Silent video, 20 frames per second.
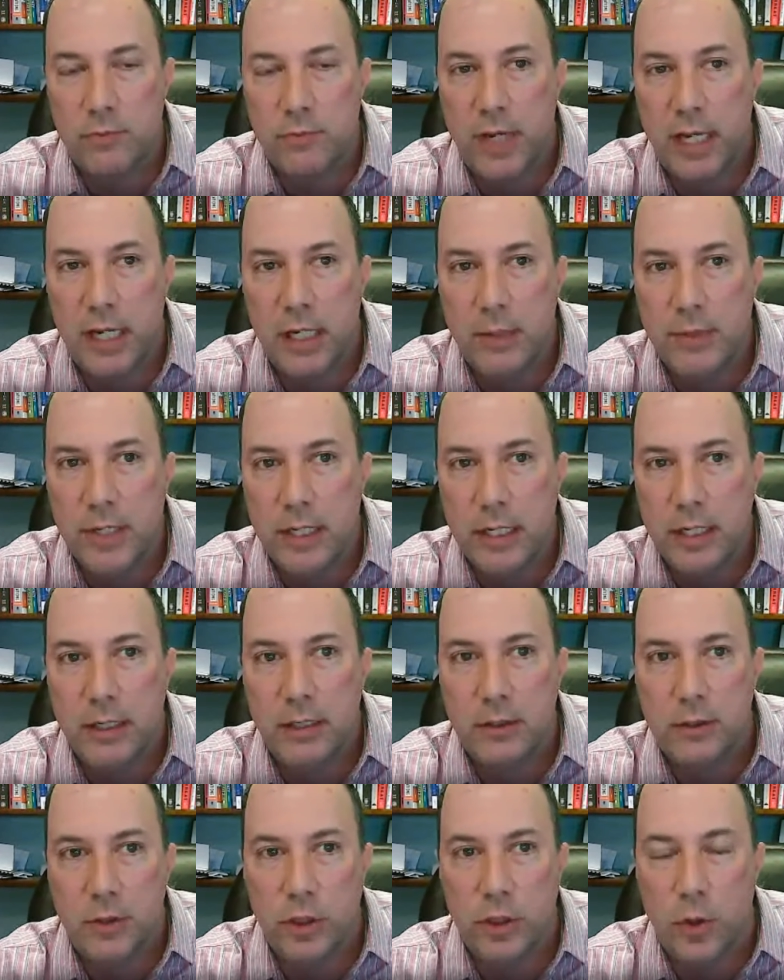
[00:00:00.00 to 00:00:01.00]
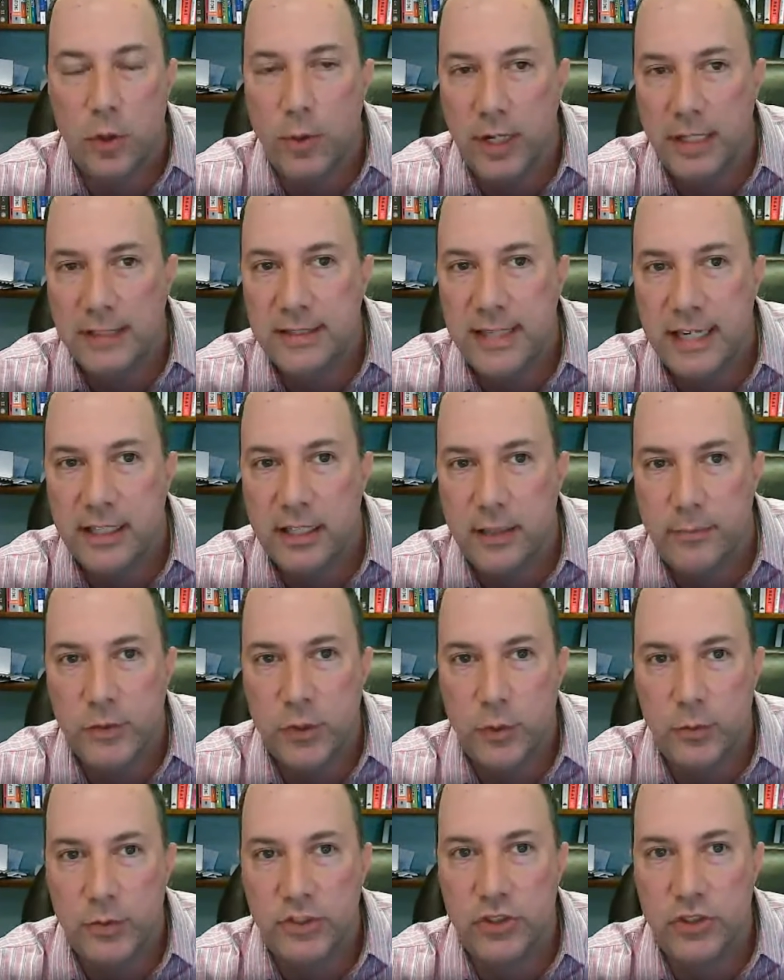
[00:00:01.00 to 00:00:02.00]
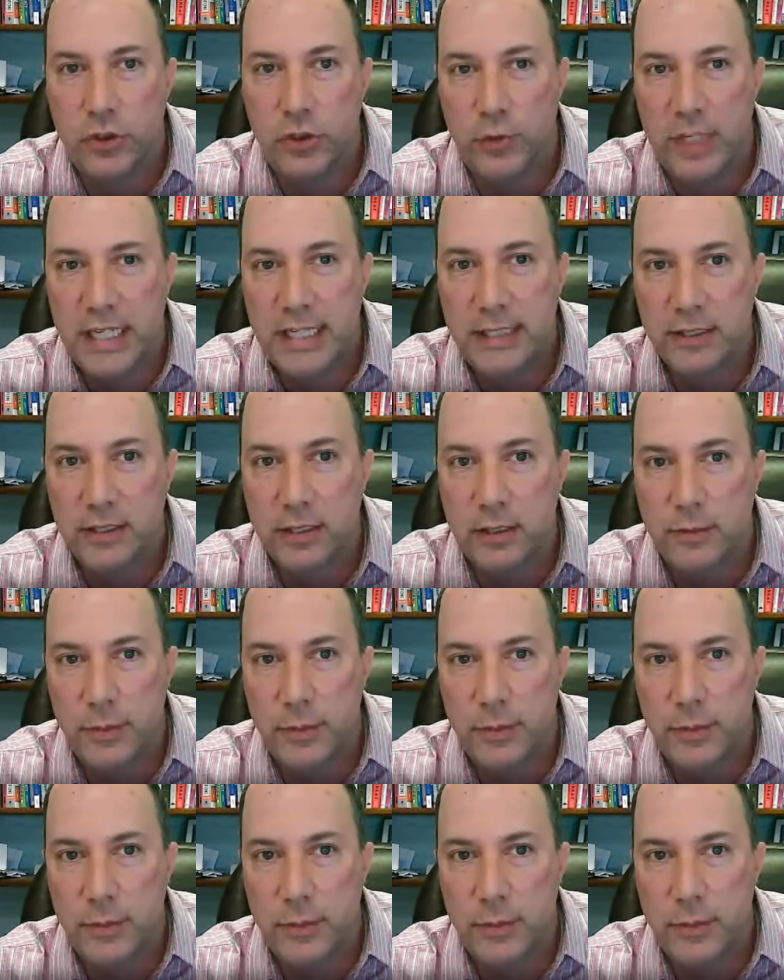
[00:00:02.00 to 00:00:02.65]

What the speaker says: maybe you don't want to take them to a street